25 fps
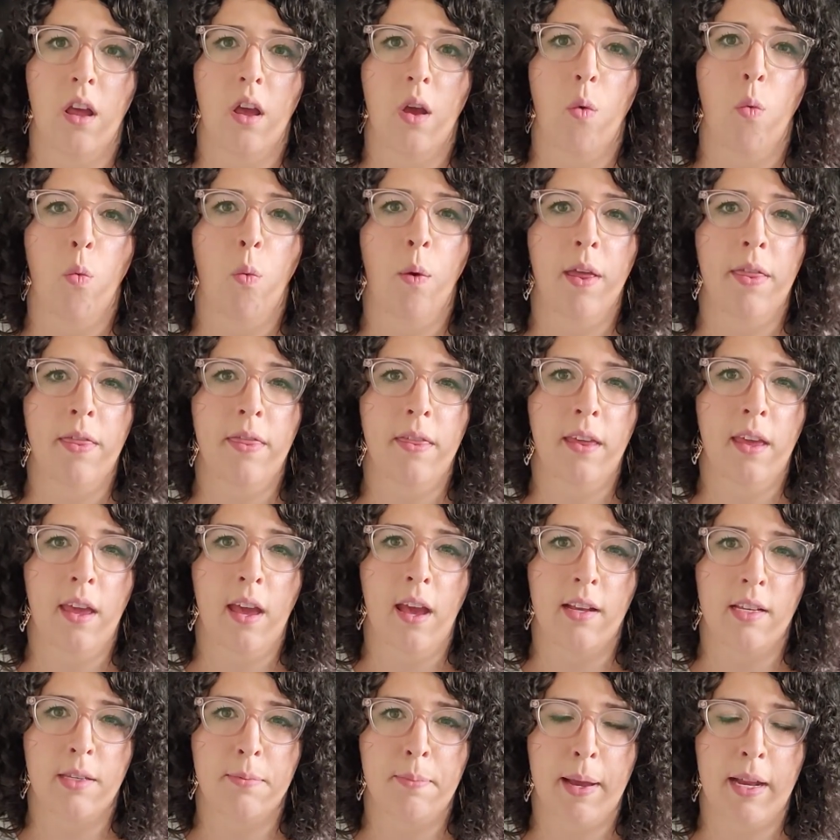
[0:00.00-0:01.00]
with the
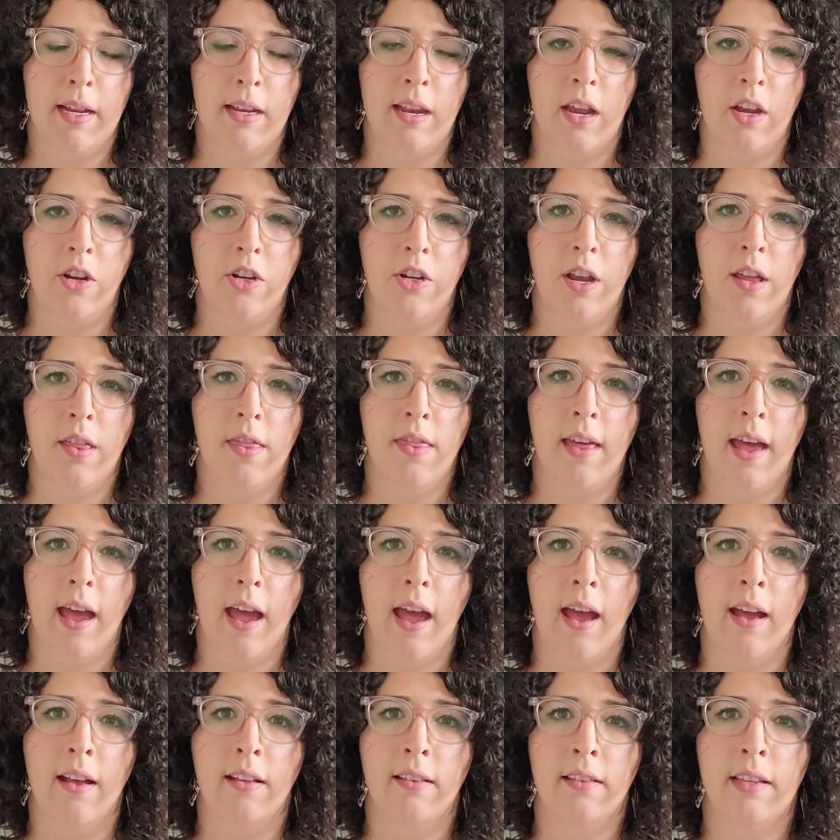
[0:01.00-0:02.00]
expectation
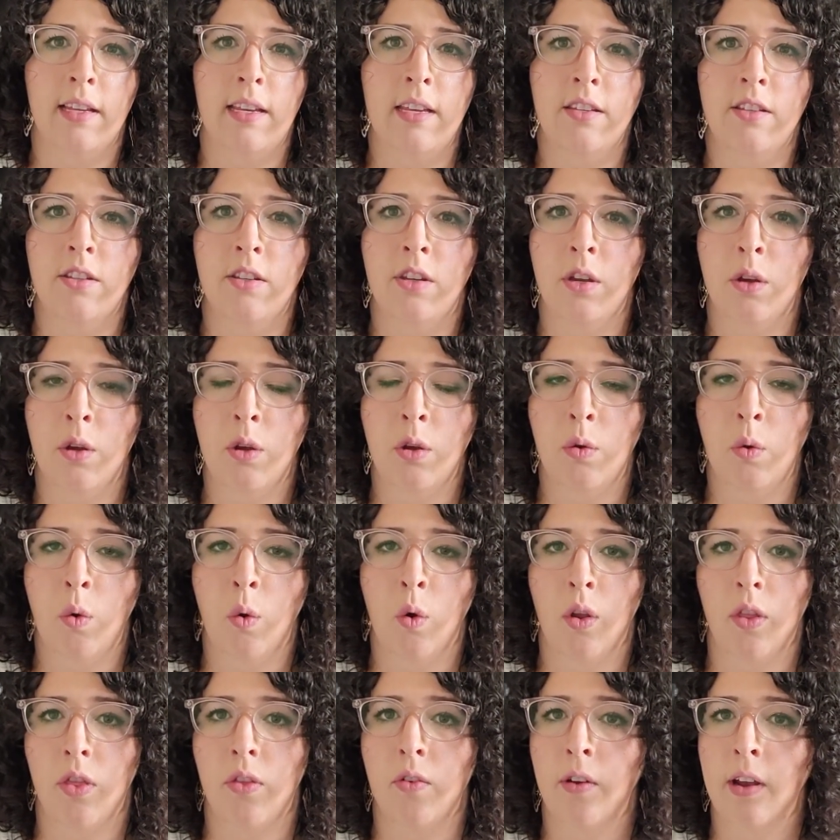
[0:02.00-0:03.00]
that at least 2
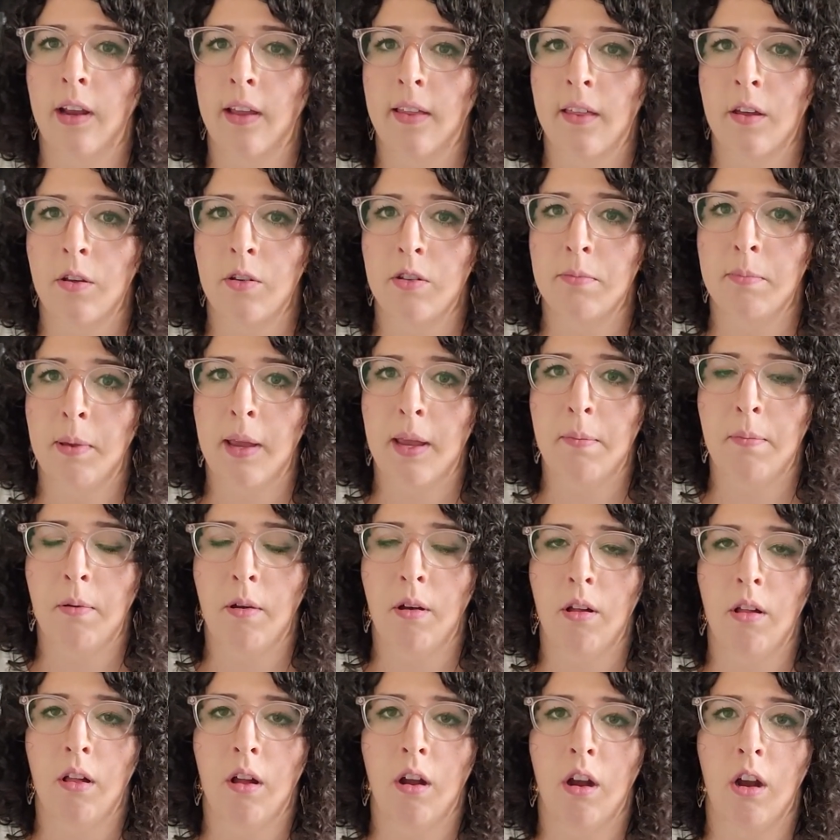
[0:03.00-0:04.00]
or 3 of those
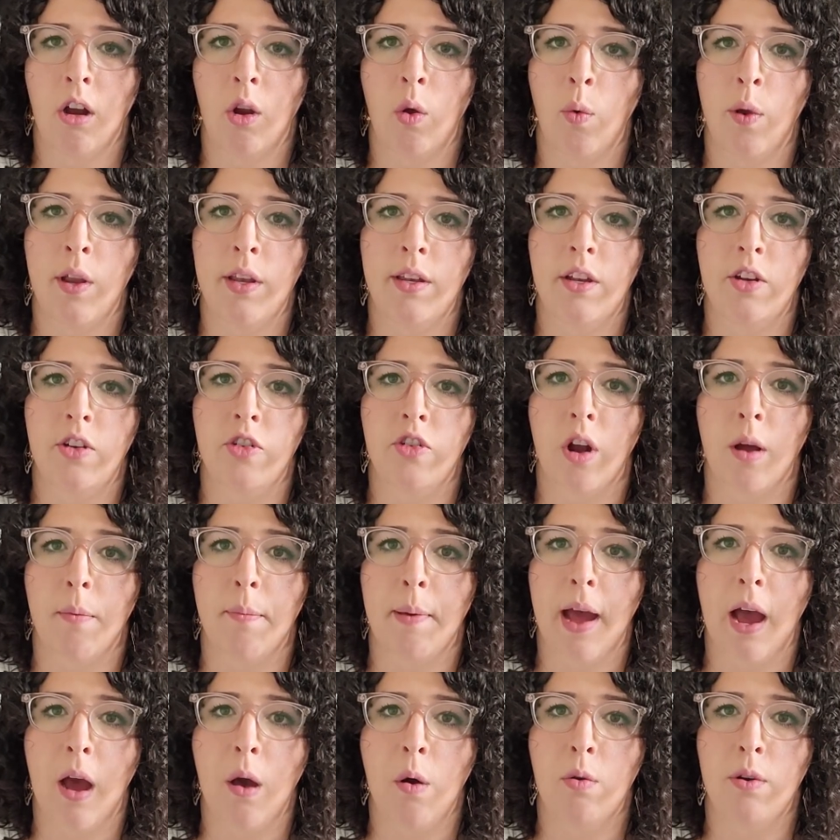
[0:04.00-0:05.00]
people are going to drop
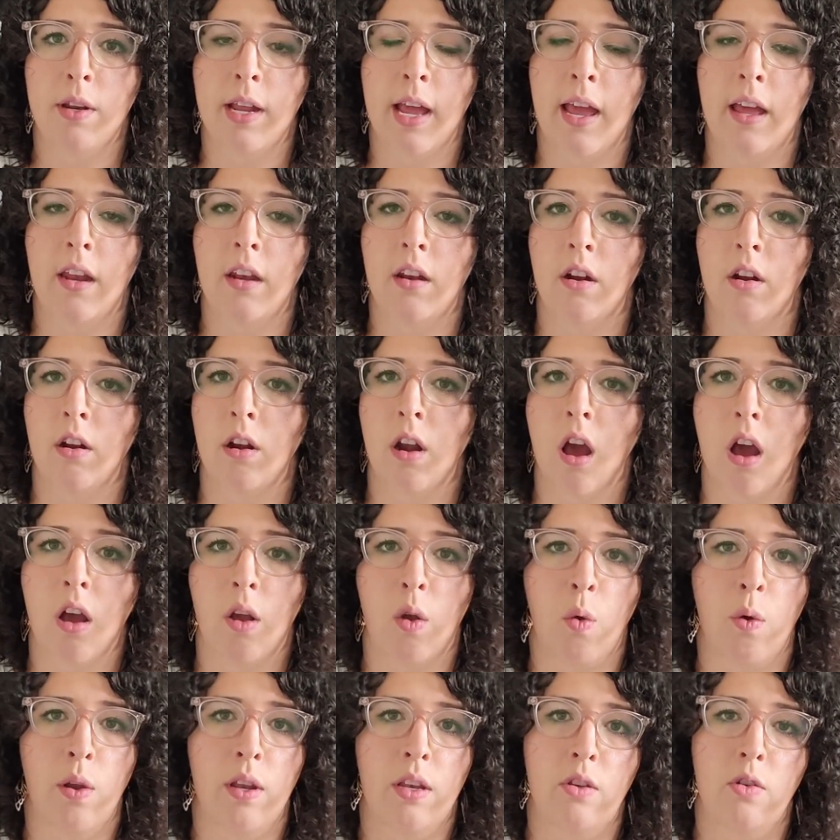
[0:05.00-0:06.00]
out and are not
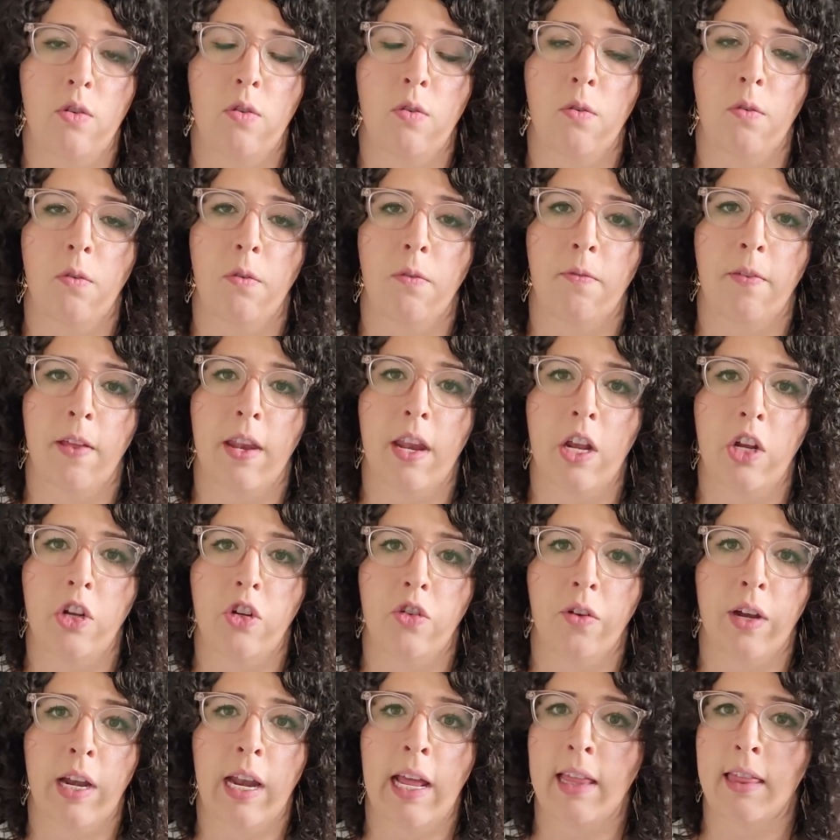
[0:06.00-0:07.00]
going to finish
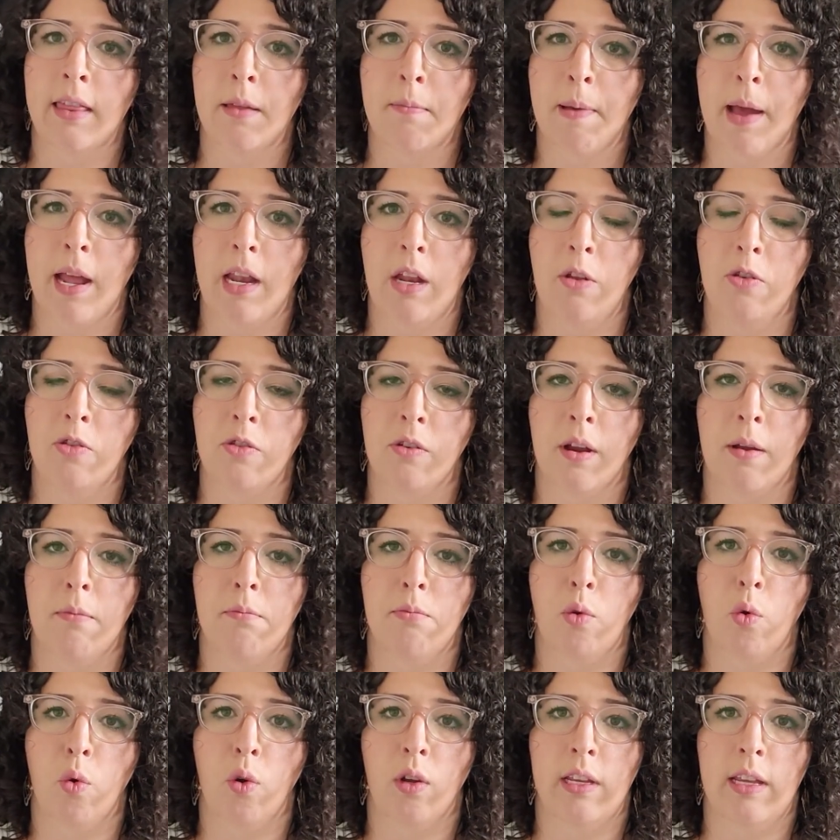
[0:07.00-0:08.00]
reading the
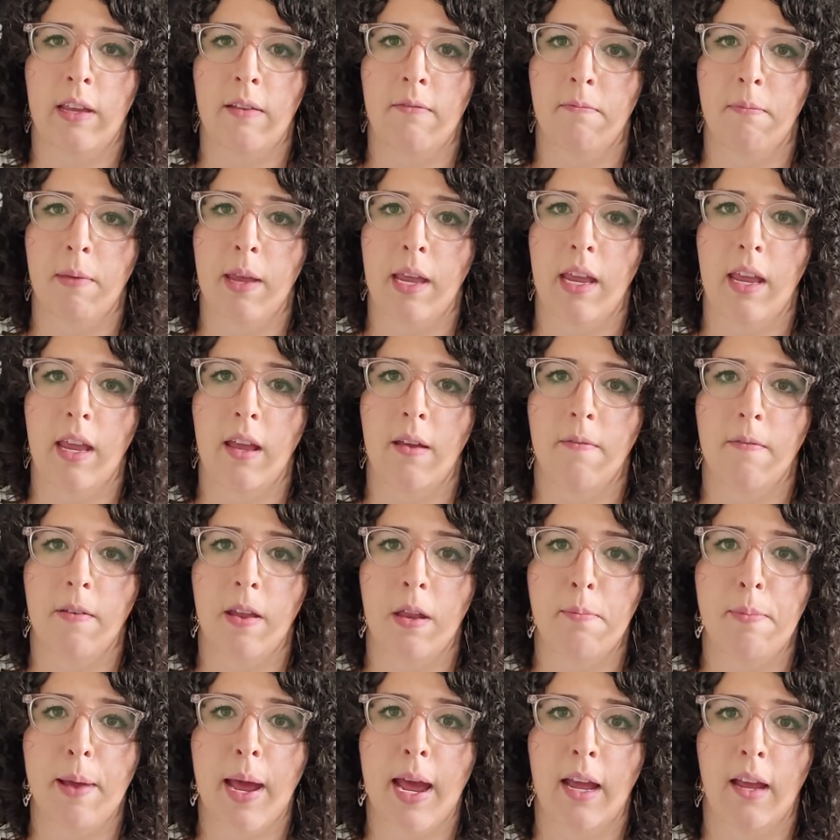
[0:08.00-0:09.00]
manuscript or give me
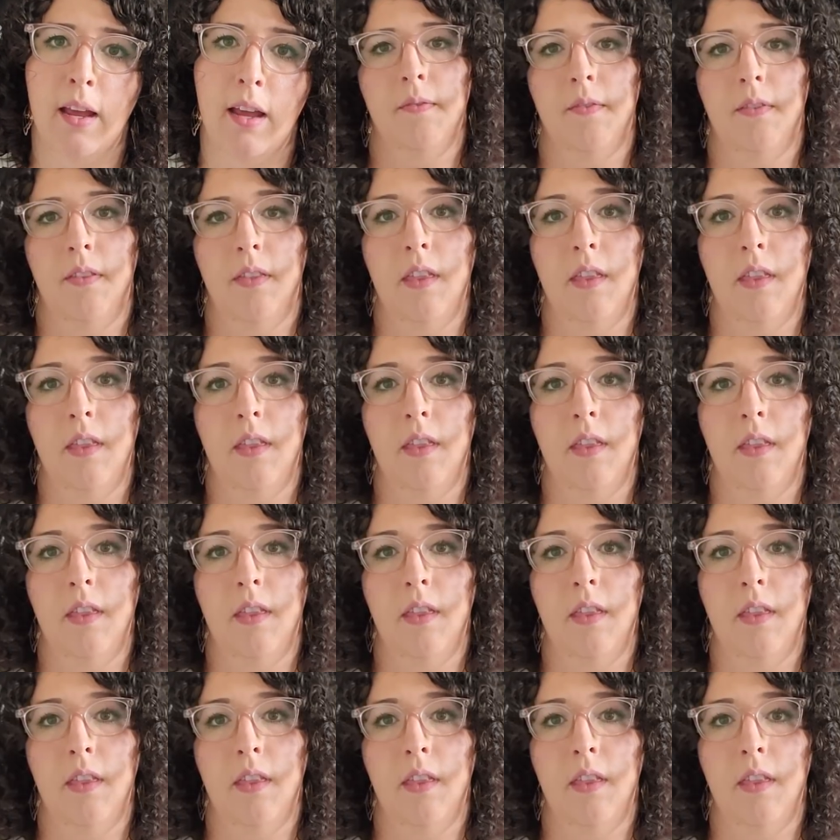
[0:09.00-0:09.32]
feedback.